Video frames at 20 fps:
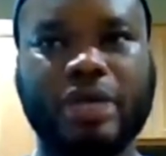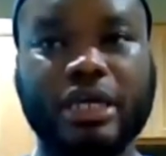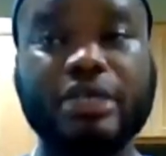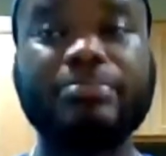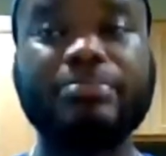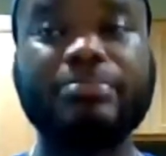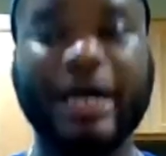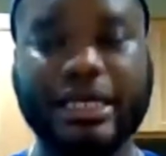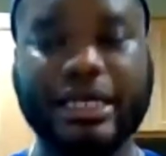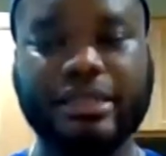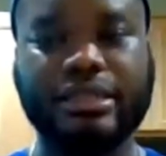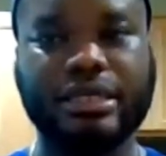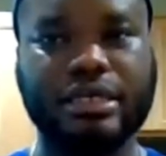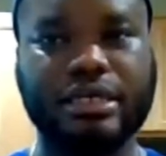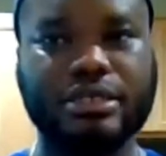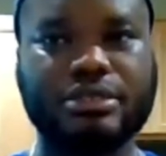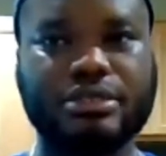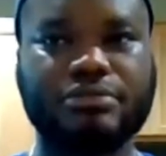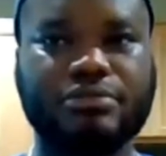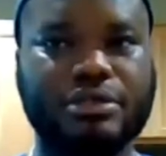buy
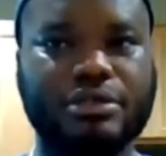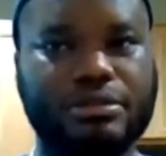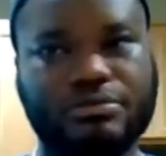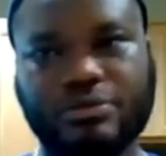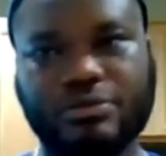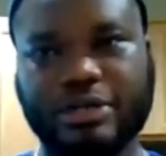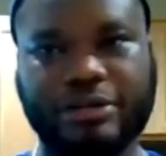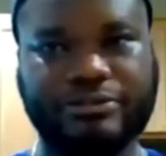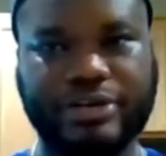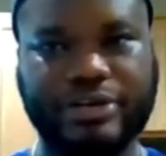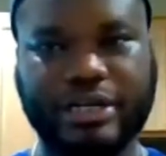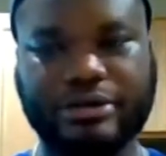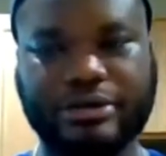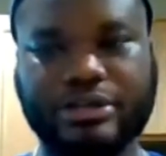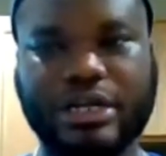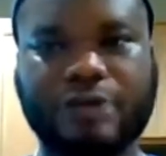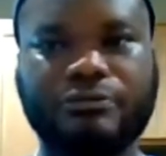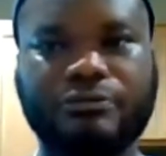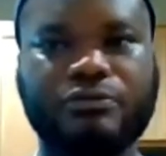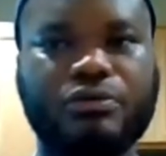things with whatever I could
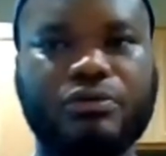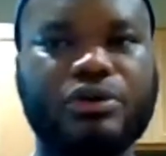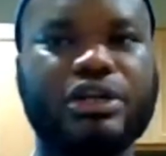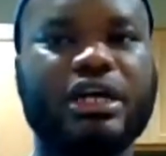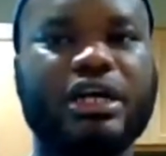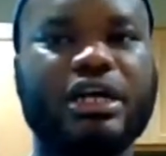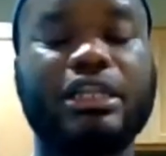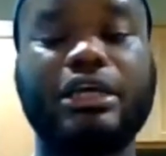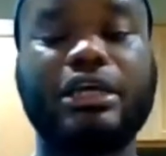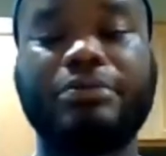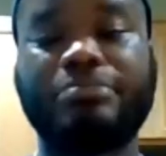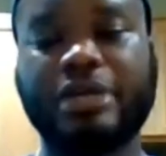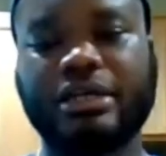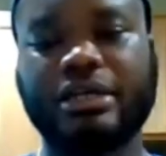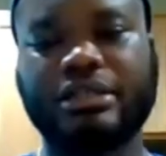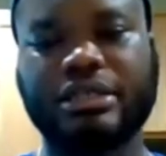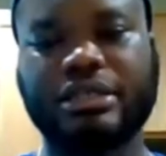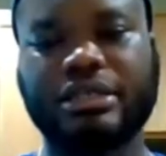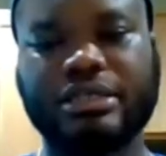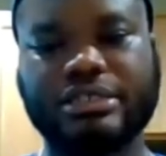afford and then make
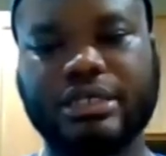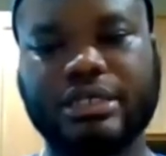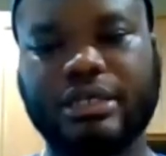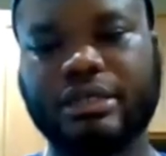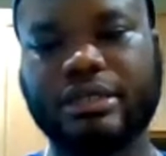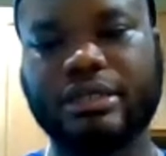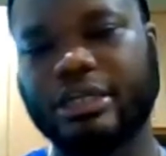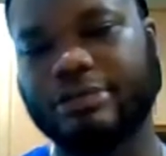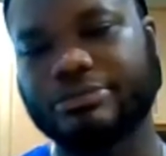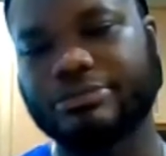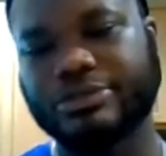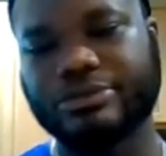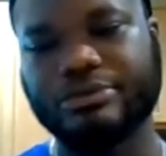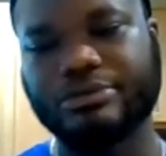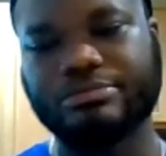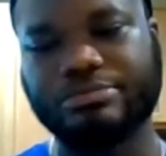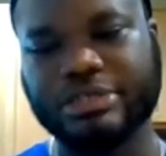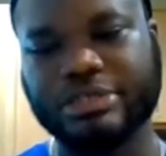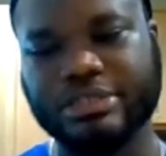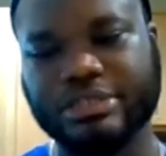things out of them. So
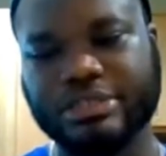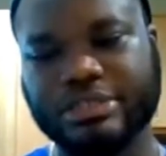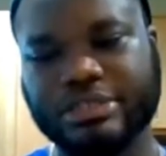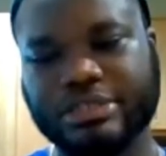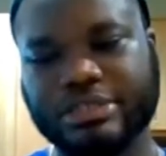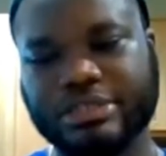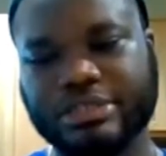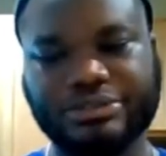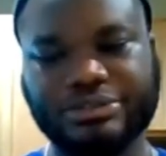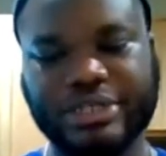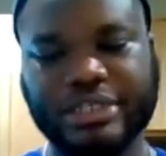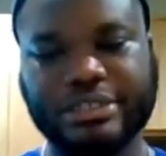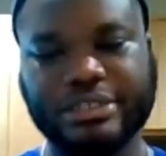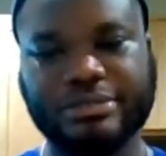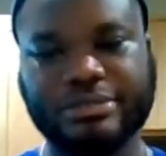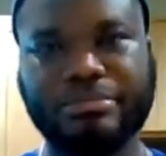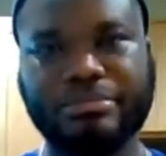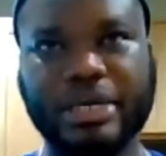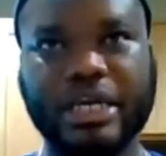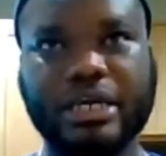basically like trying
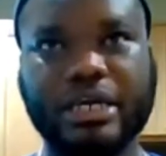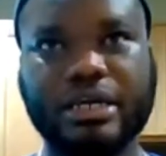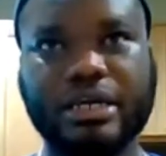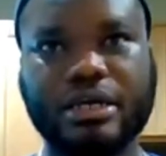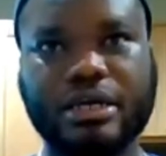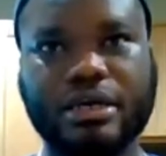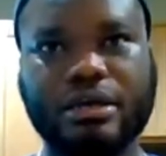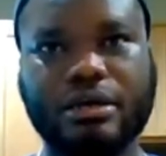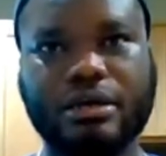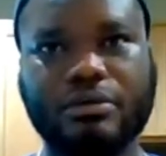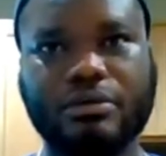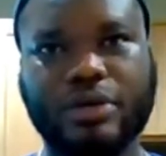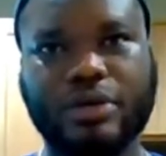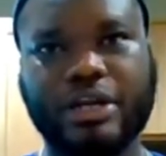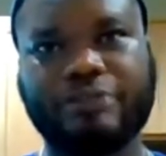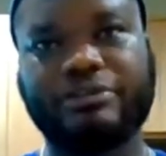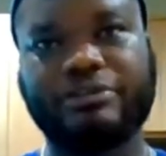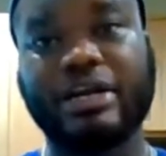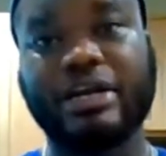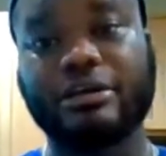to make
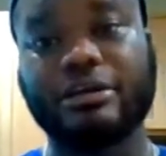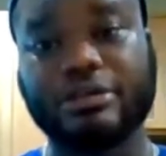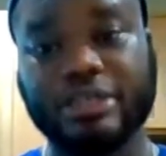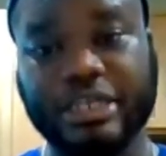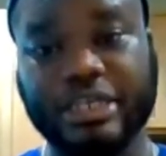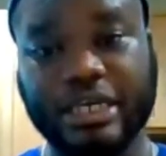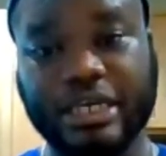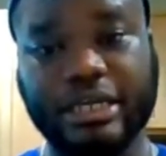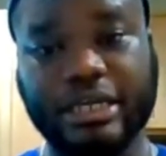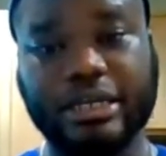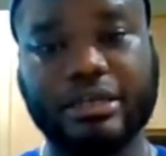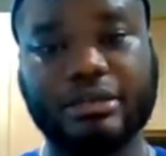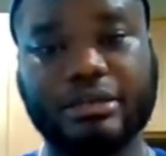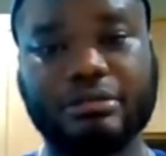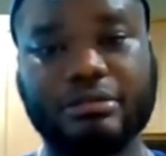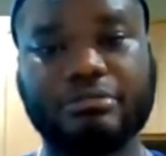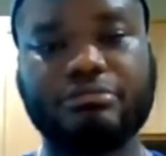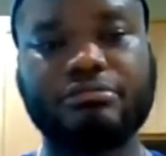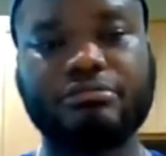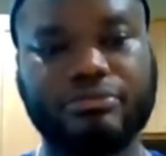whatever I could get
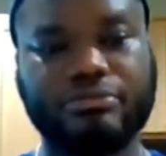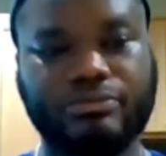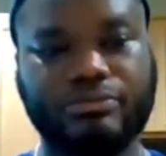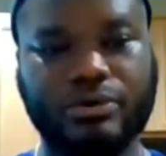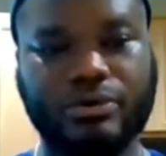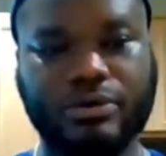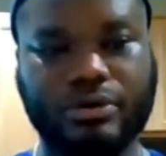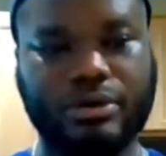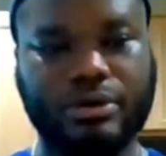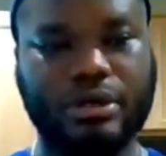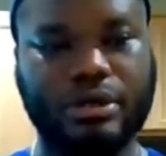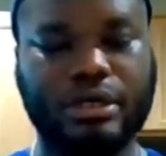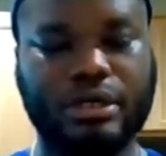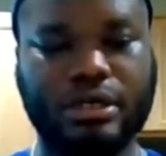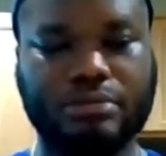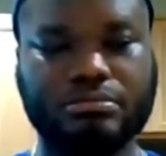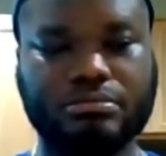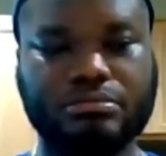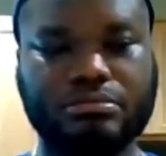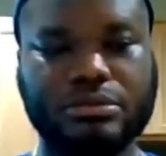for
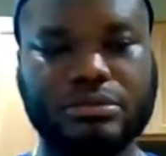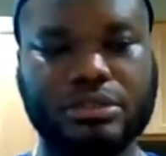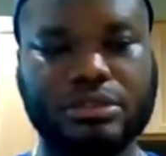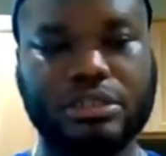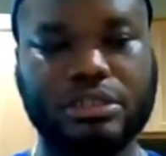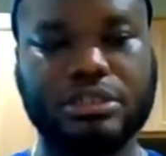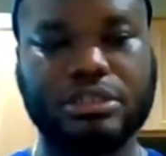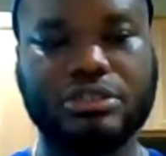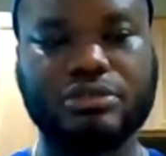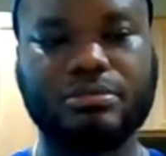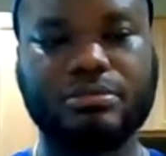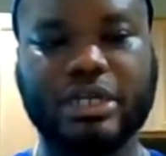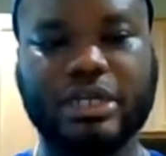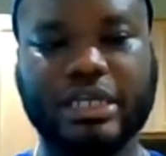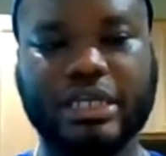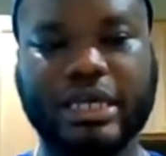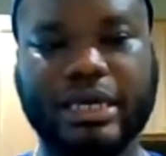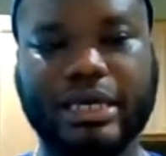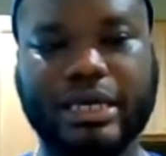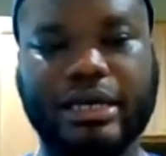the little
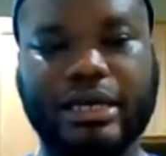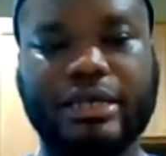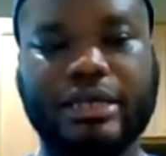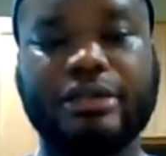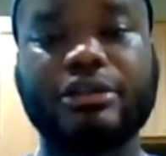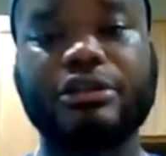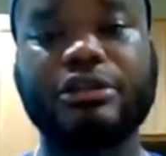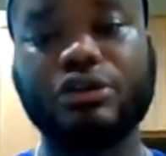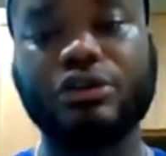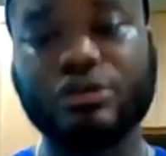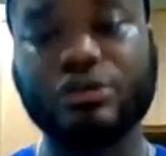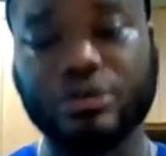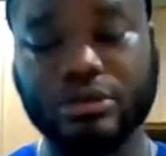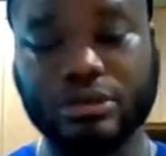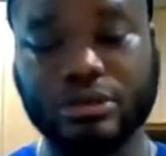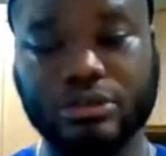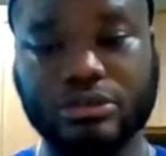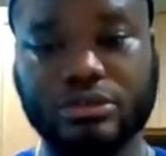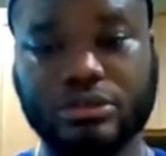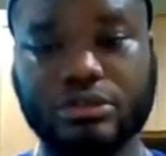money I had look
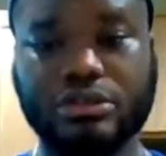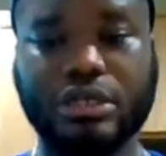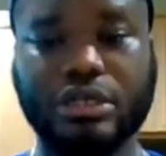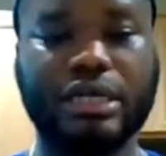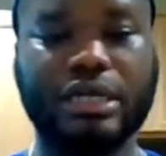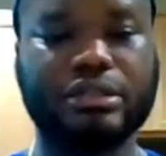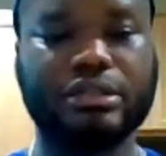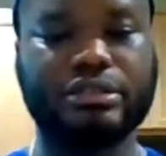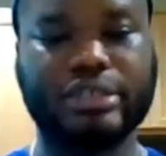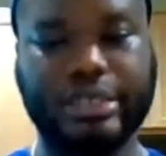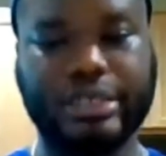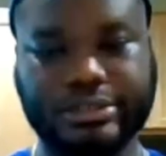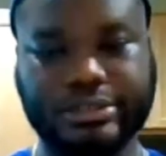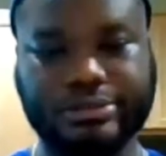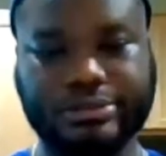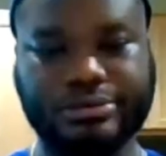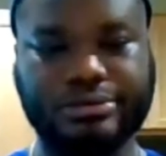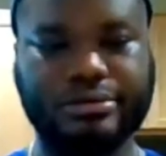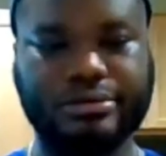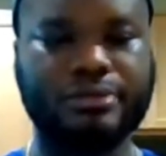good and
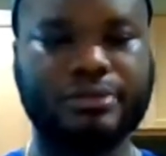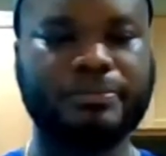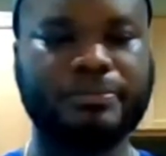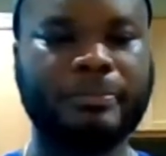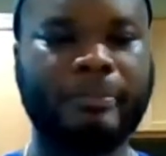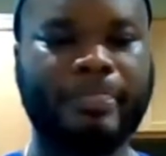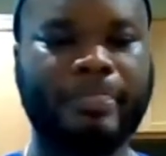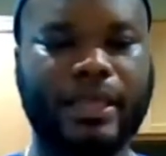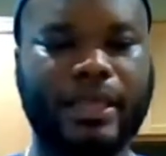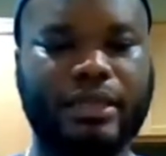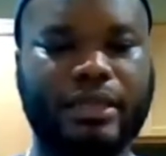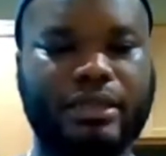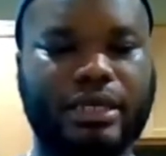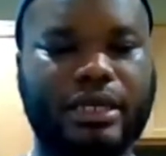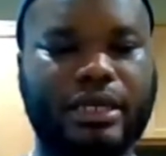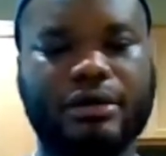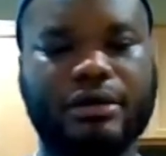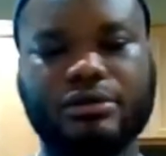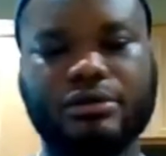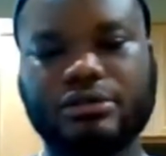taste good. And
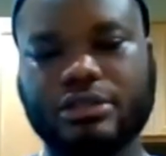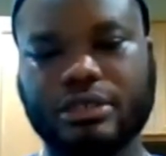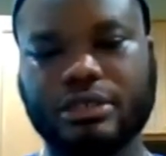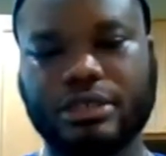then I'll